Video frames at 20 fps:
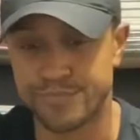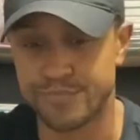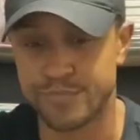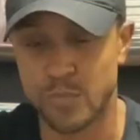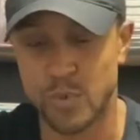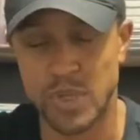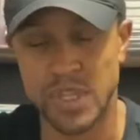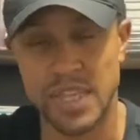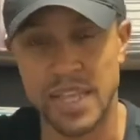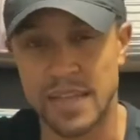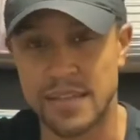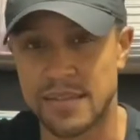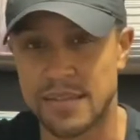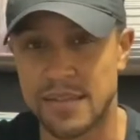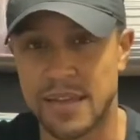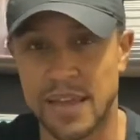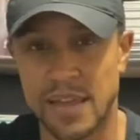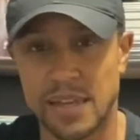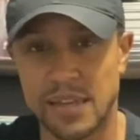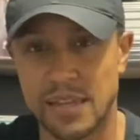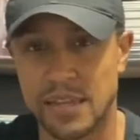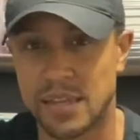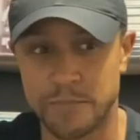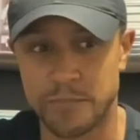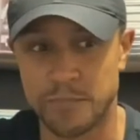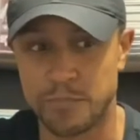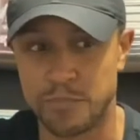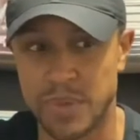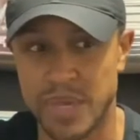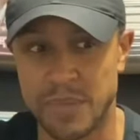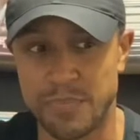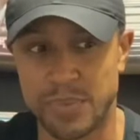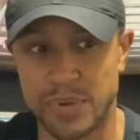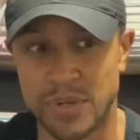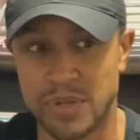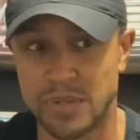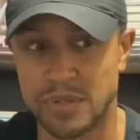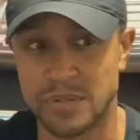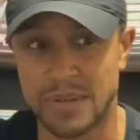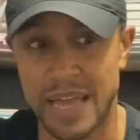With that said,
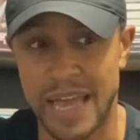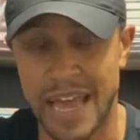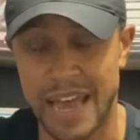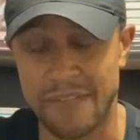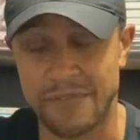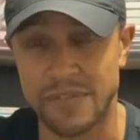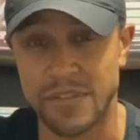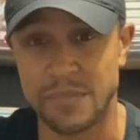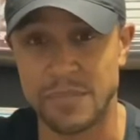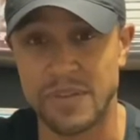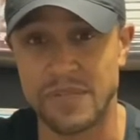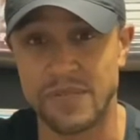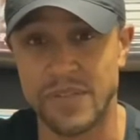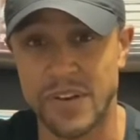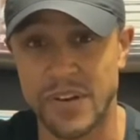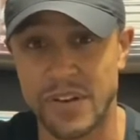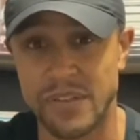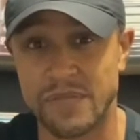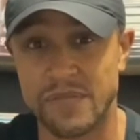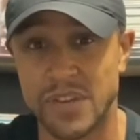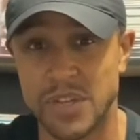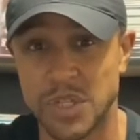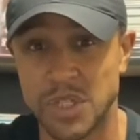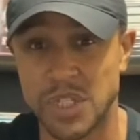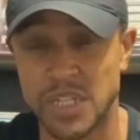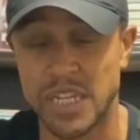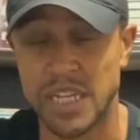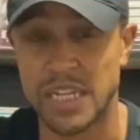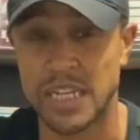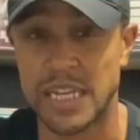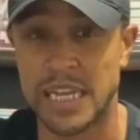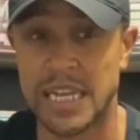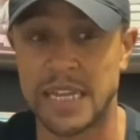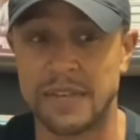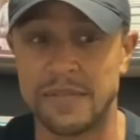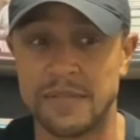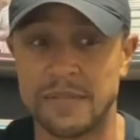people have to be very vigilant and